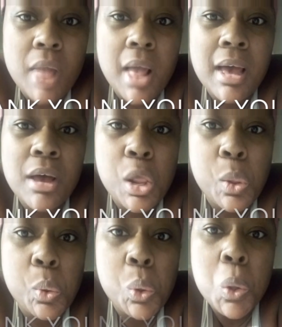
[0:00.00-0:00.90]
I
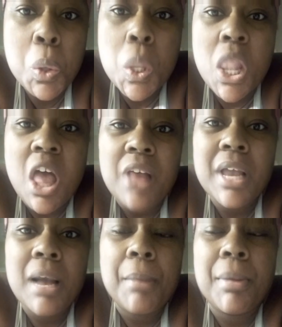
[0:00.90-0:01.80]
think
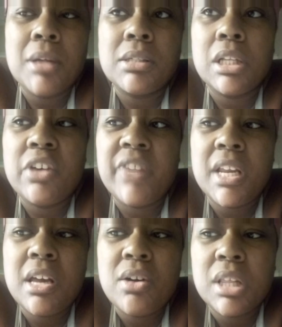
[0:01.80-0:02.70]
I'm gonna post a little
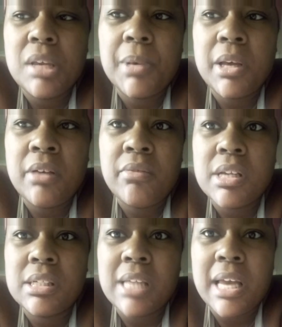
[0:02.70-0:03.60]
video clip of
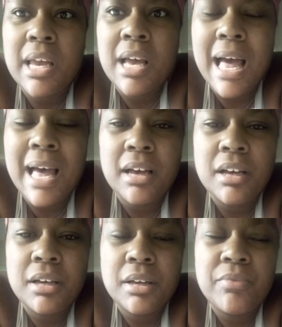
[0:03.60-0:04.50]
this thing. I
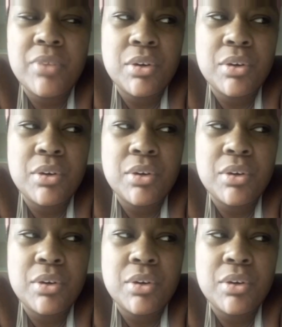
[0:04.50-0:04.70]
don't